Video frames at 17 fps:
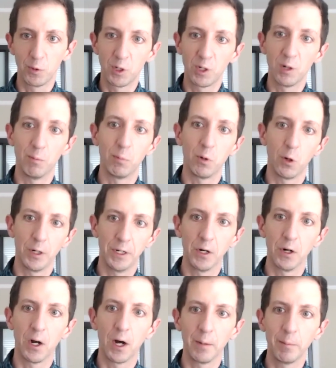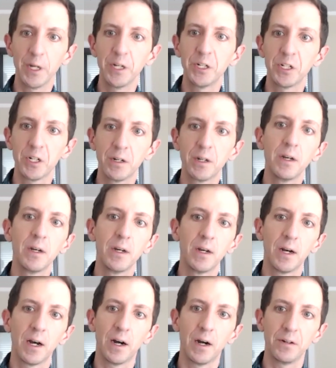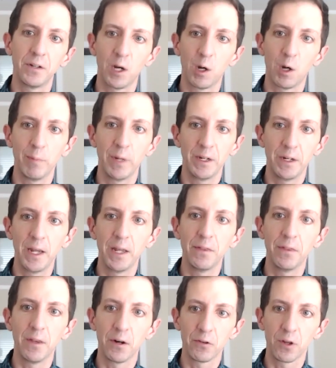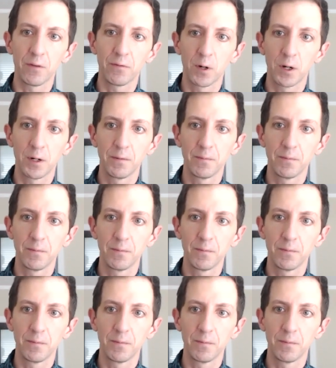deploy your automation to help maintain their software.